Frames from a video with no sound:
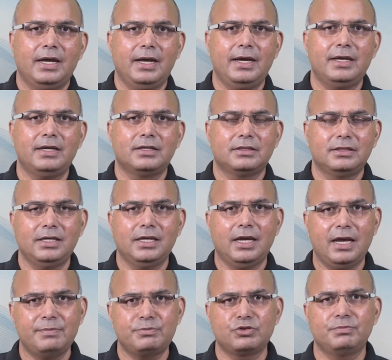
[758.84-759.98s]
and they
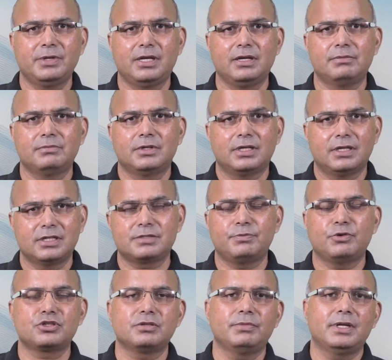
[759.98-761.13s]
have to become
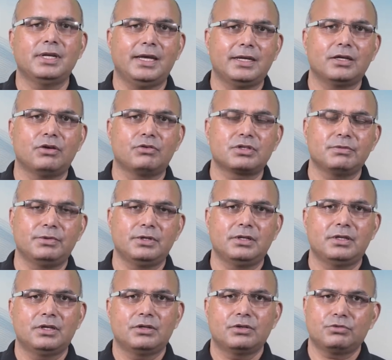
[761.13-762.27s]
responsible and
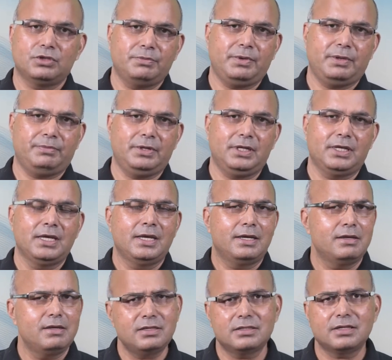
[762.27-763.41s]
accountable to the people.
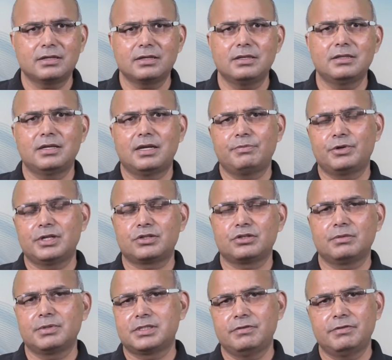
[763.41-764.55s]
In general, the
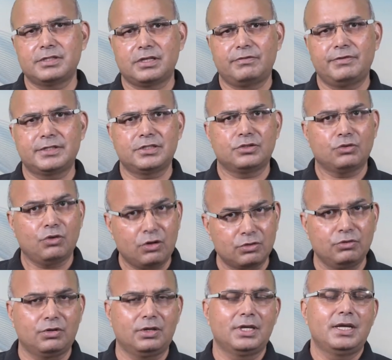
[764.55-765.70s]
reputation of the civil servants is not
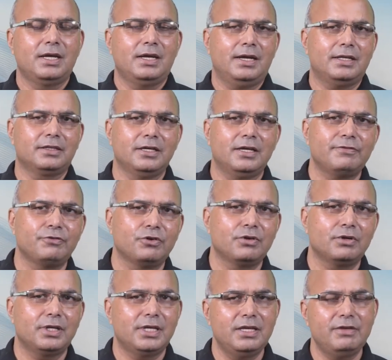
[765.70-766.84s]
good, and
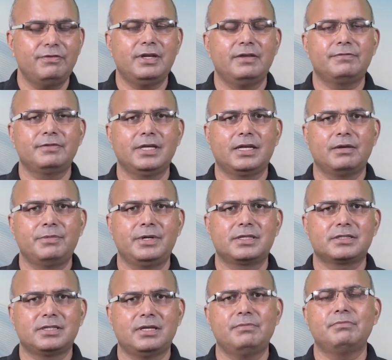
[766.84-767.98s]
therefore, even if they
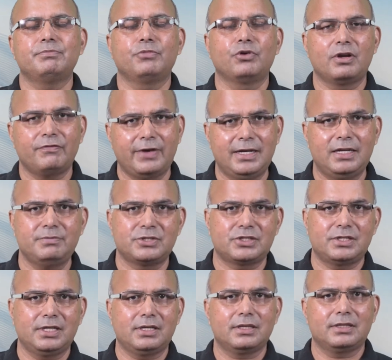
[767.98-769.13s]
commit some bona fide
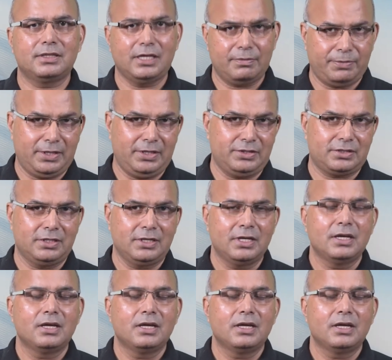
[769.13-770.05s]
mistake, they are punished.